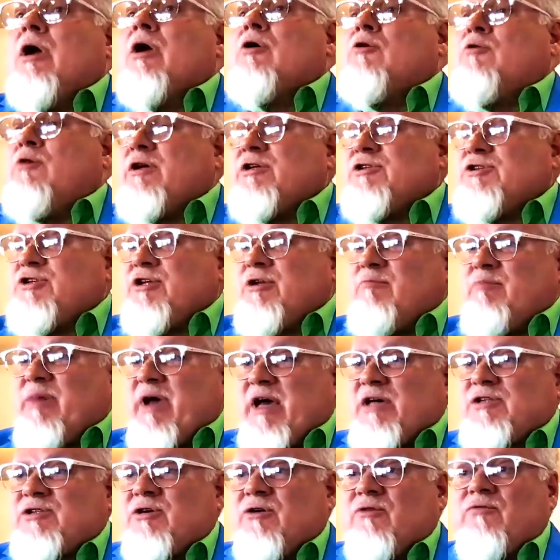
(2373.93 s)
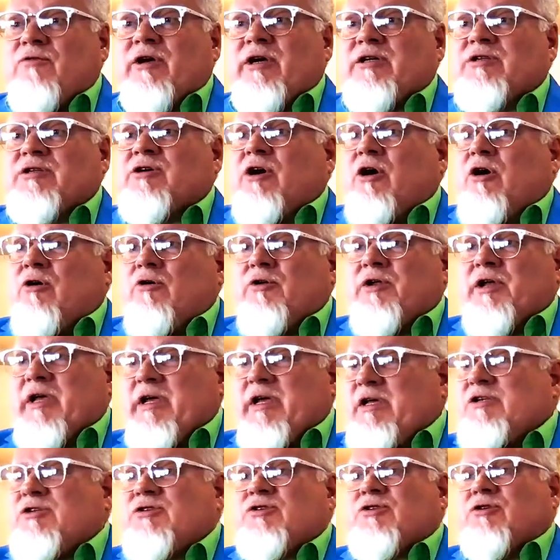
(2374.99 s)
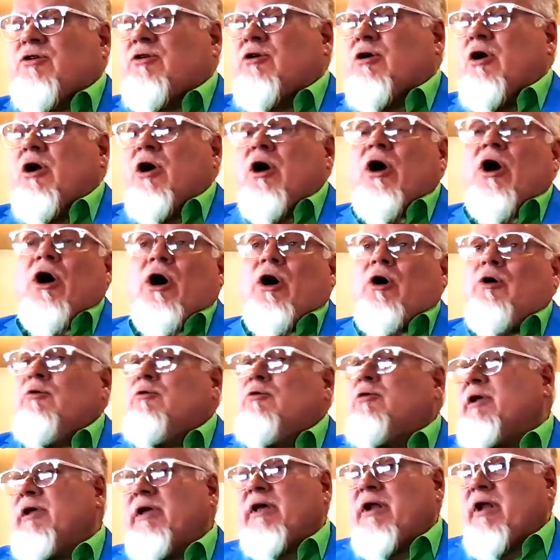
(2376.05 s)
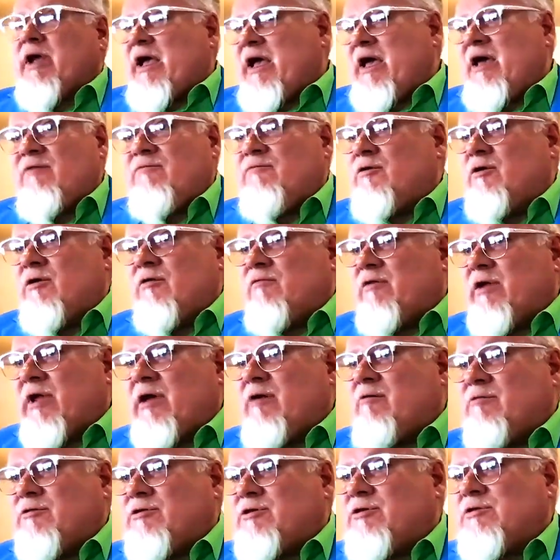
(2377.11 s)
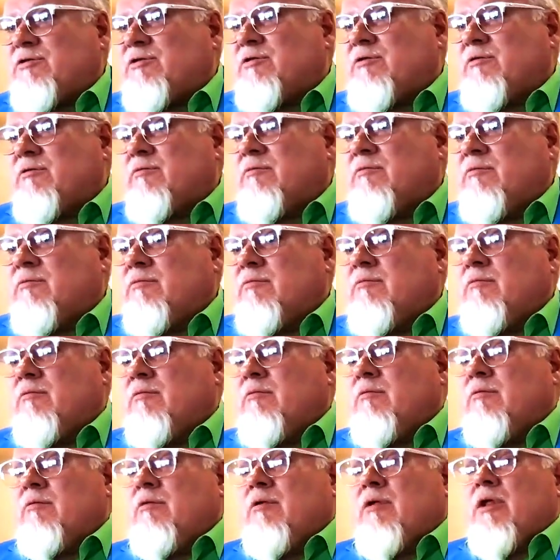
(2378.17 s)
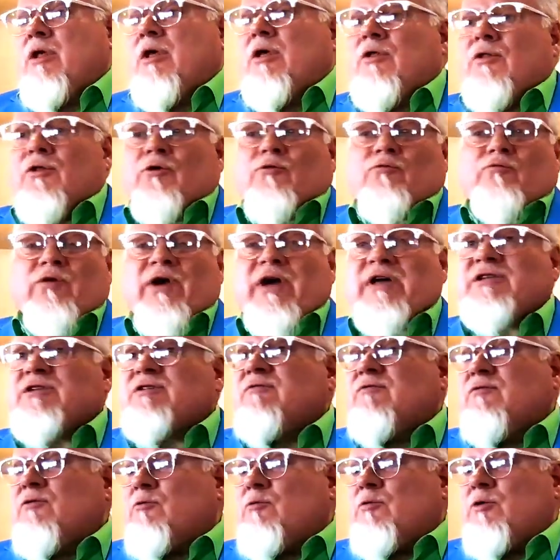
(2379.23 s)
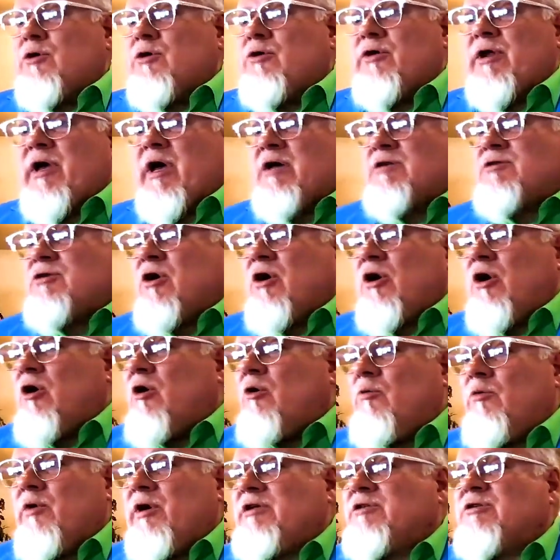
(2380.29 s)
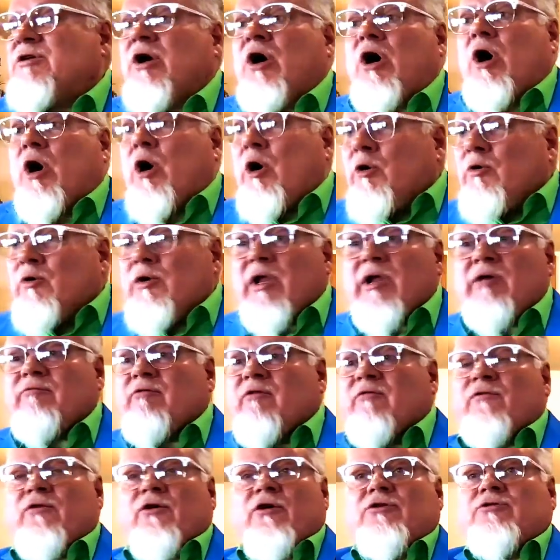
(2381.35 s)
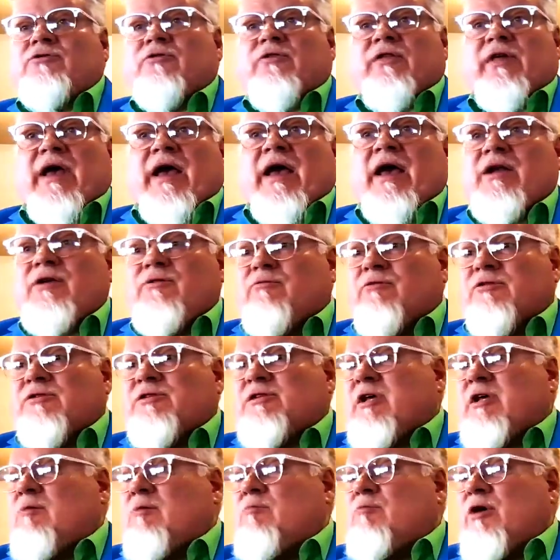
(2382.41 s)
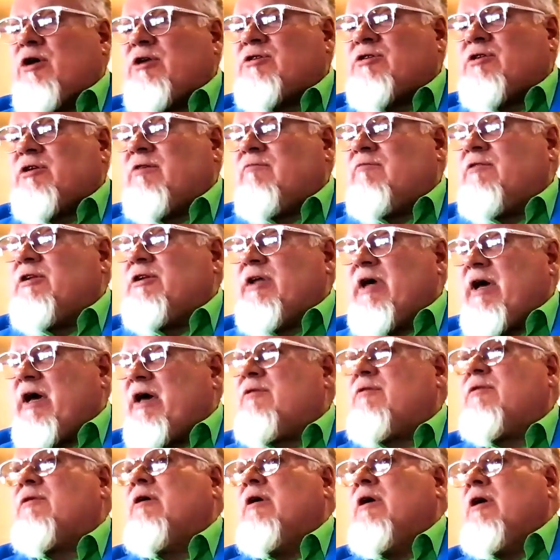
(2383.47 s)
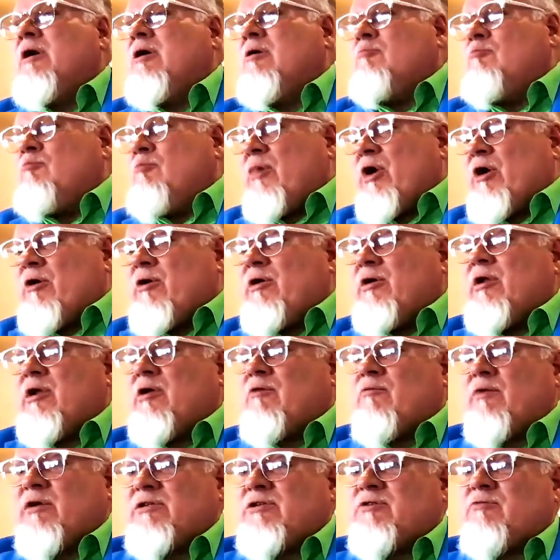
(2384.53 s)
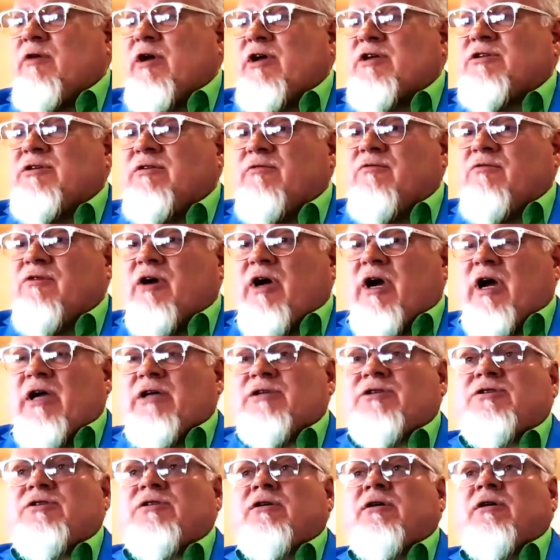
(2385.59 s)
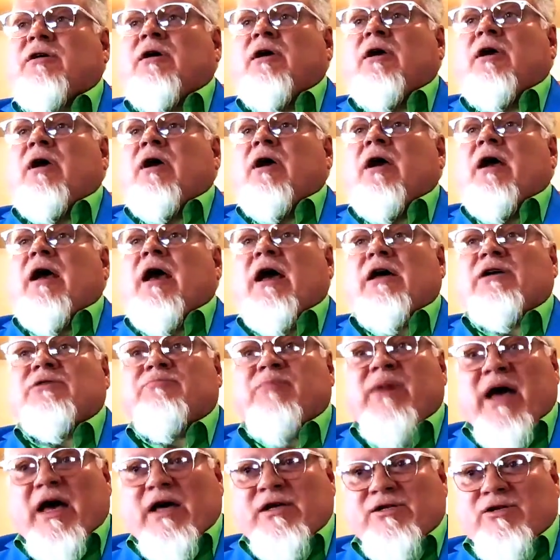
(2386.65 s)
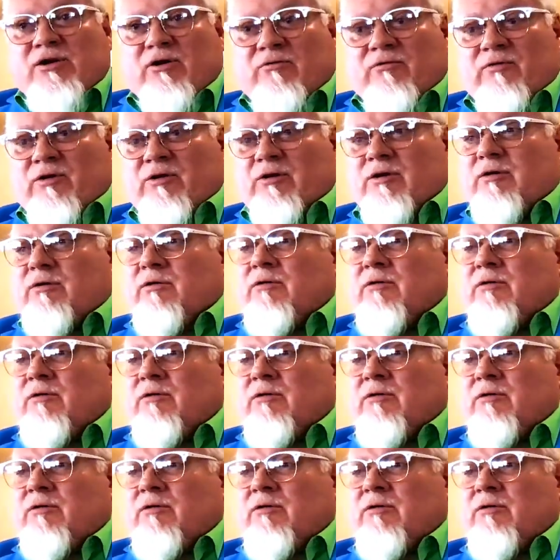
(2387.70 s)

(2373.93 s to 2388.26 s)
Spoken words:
Christian Passover is called Easter only in a handful of languages. The rest of the world has always only referred to the annual celebration of the death, burial, and resurrection of Christ as Passover.